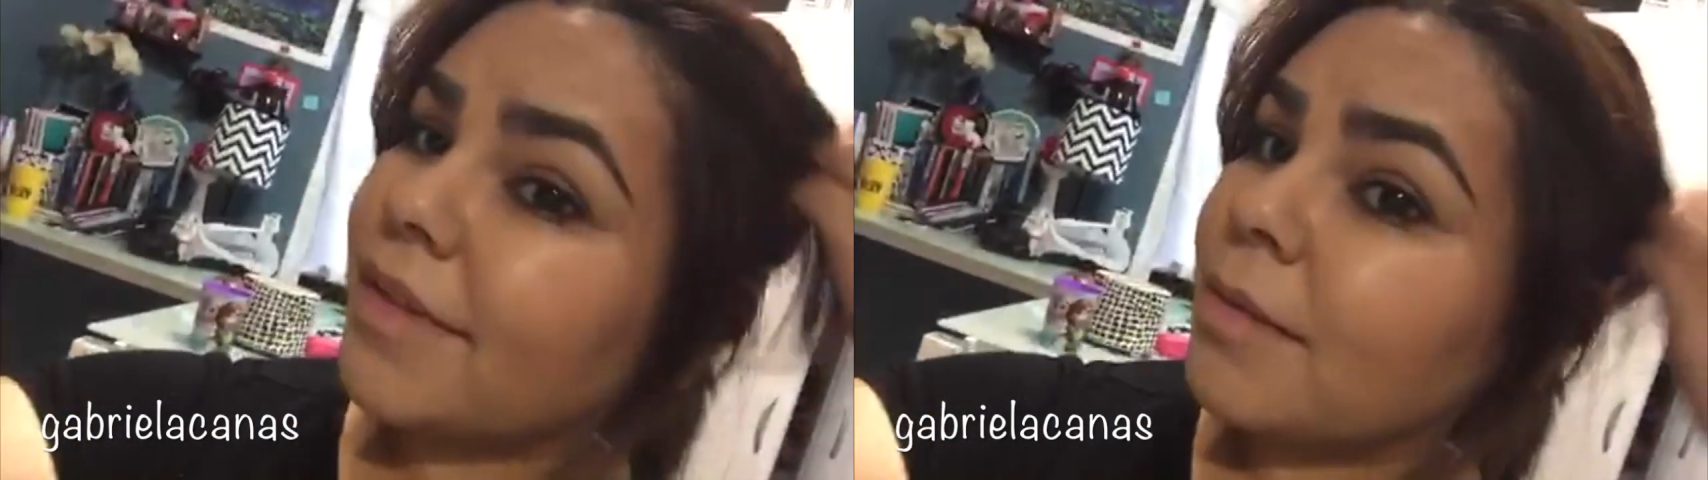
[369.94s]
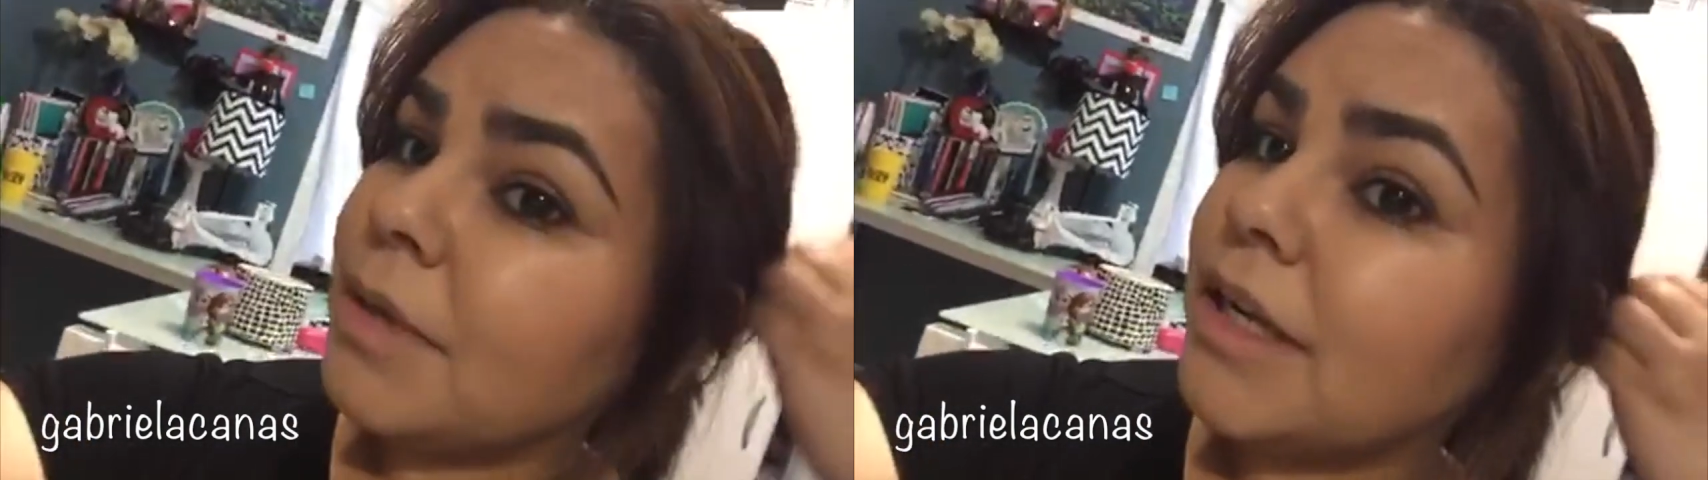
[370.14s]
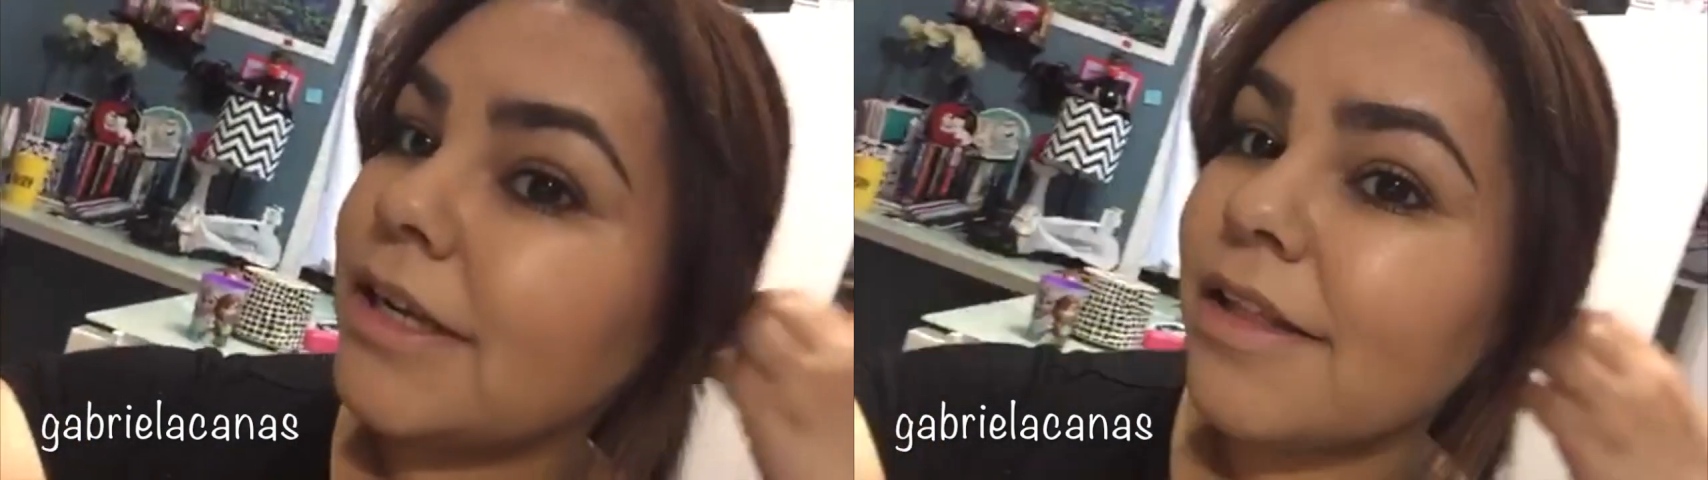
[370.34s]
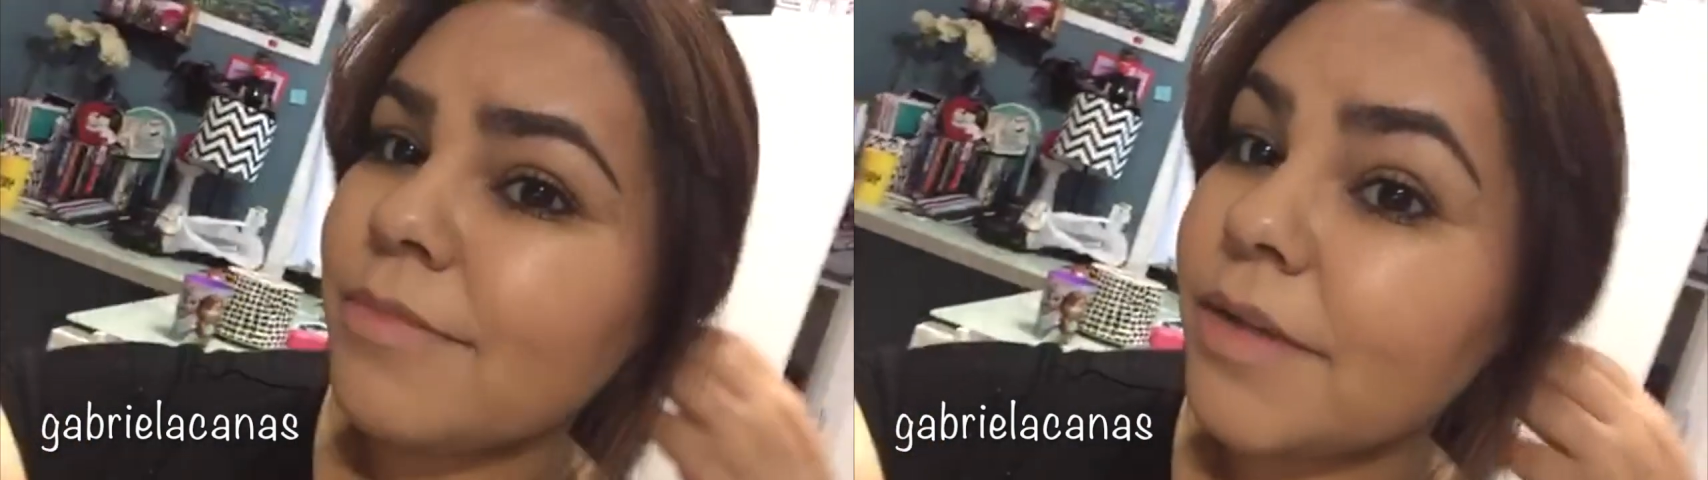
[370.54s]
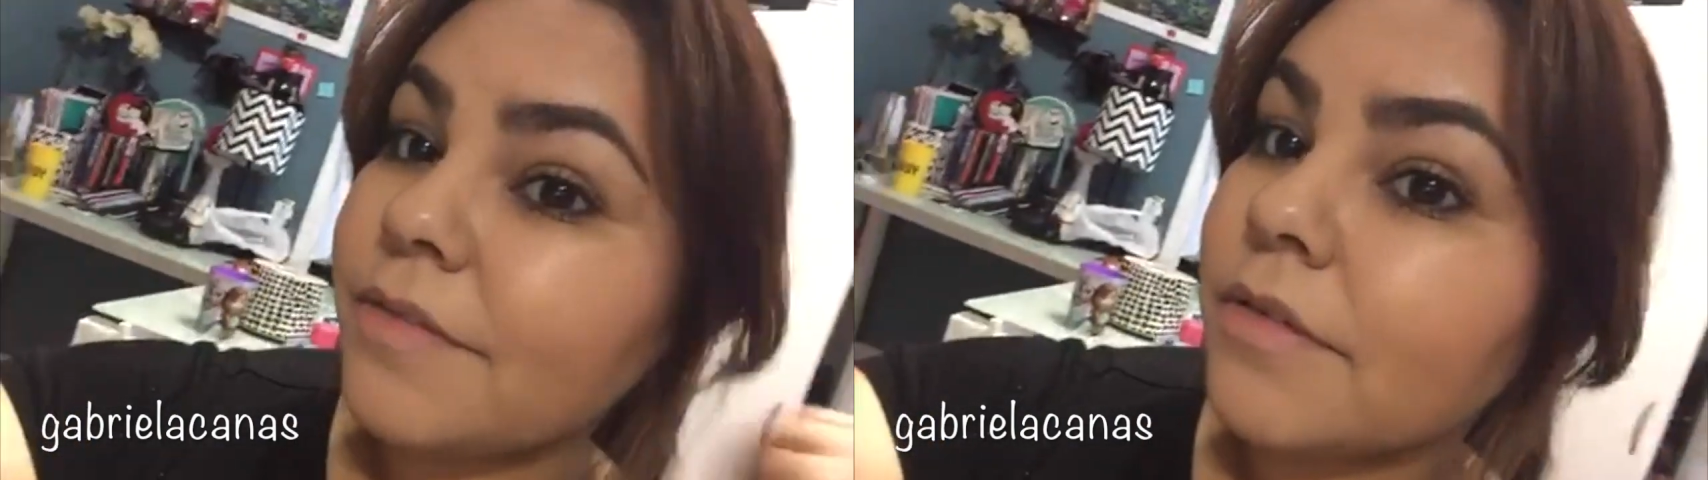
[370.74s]
I mean, I
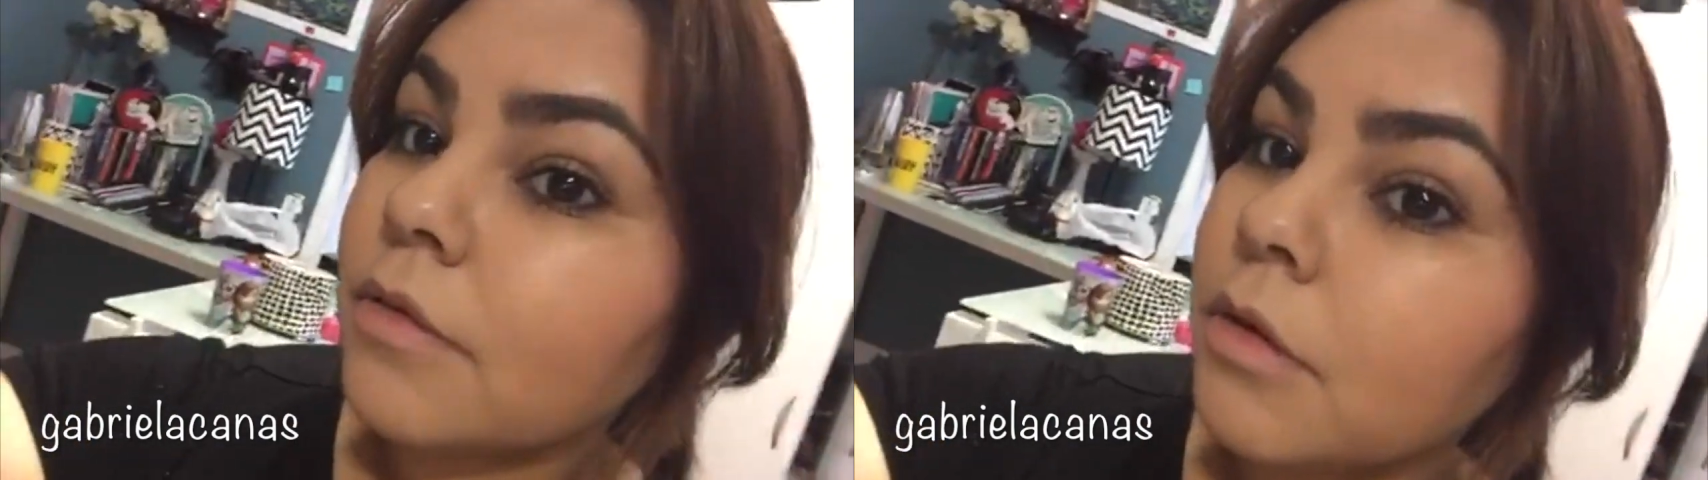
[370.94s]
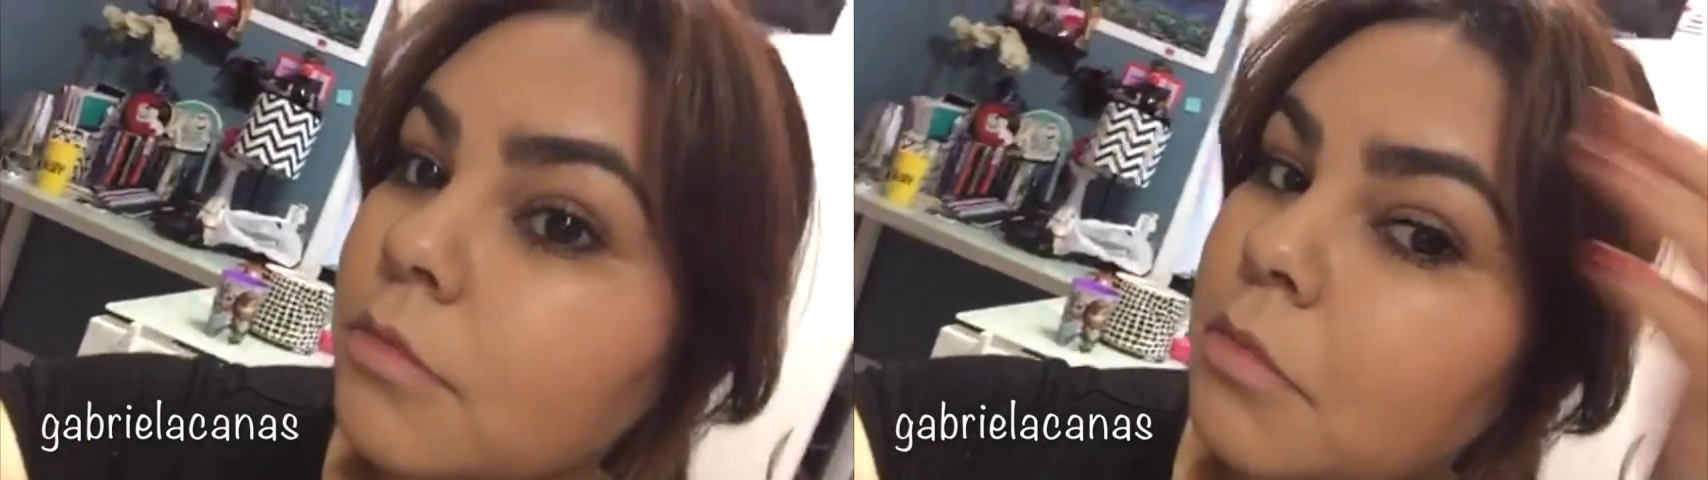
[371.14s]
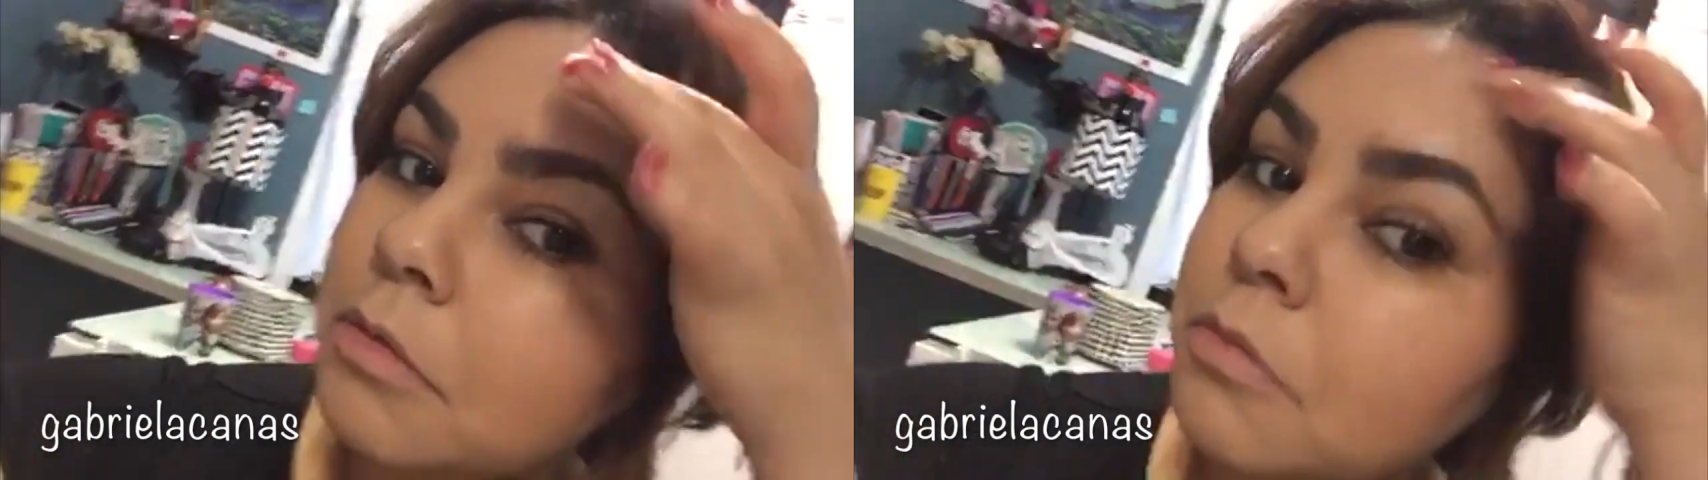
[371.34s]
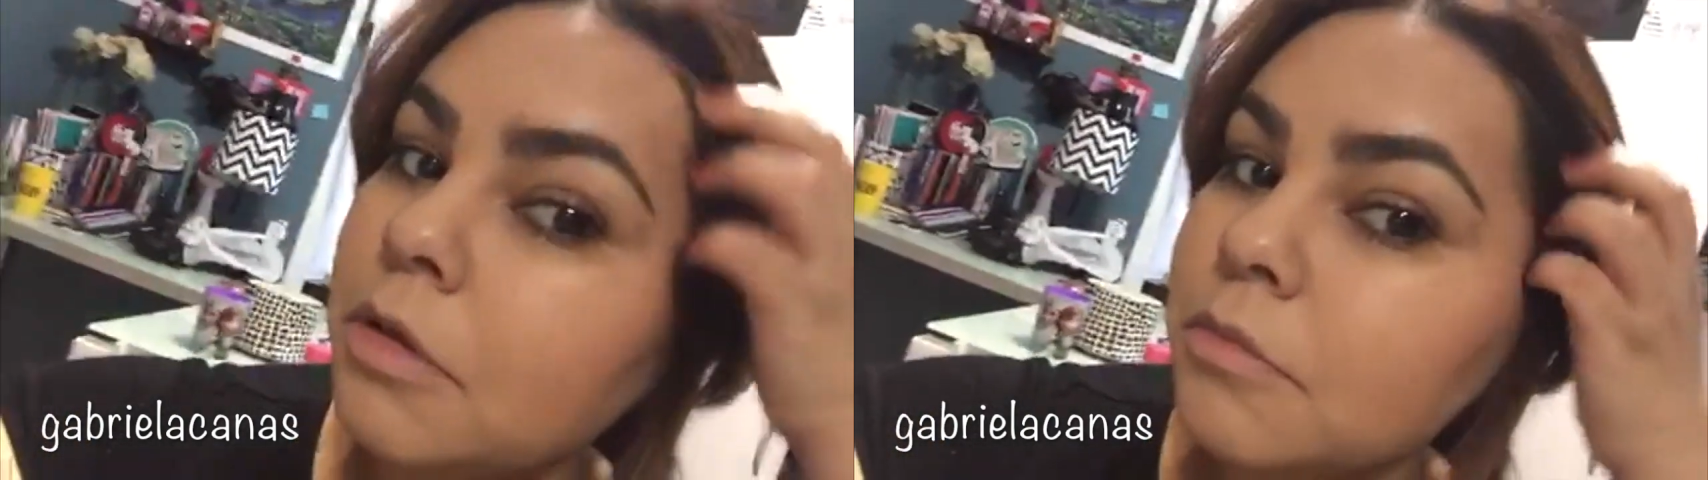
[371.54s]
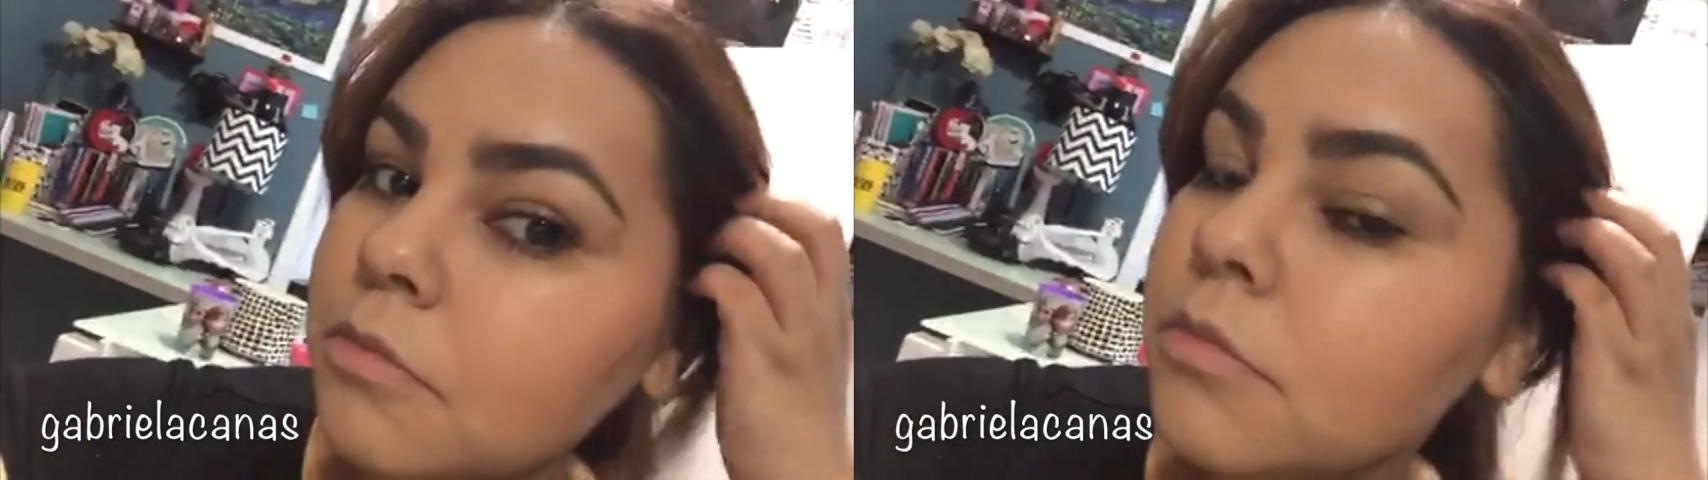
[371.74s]
left my, oh, oh, oh.